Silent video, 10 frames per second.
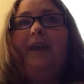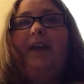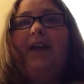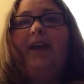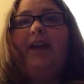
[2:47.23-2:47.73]

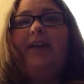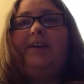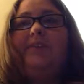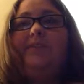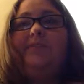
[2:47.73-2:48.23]

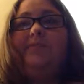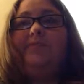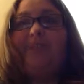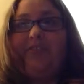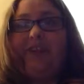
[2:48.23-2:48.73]
and
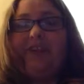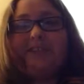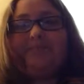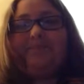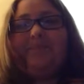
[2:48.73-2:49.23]
fun things